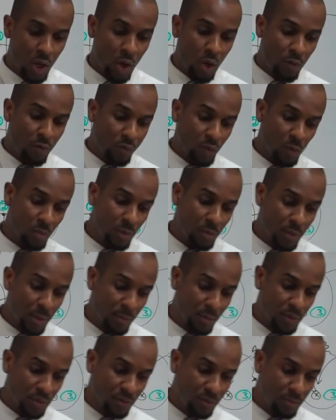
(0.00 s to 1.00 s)
former
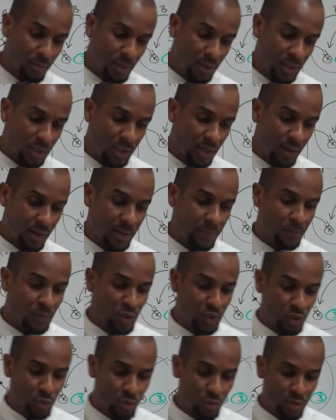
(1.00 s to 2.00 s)
members of military,
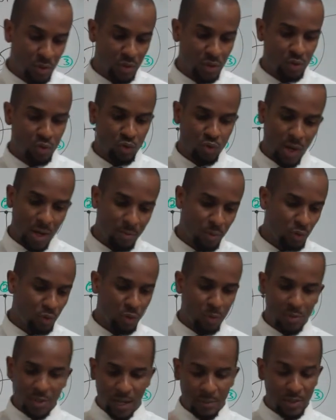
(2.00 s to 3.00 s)
students, tribal
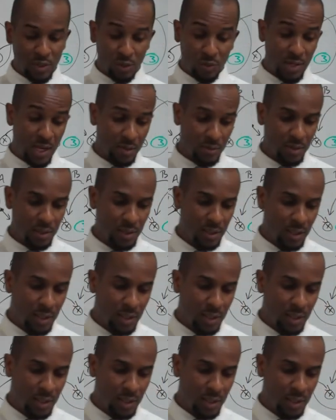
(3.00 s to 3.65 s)
groups, I mean, you name it.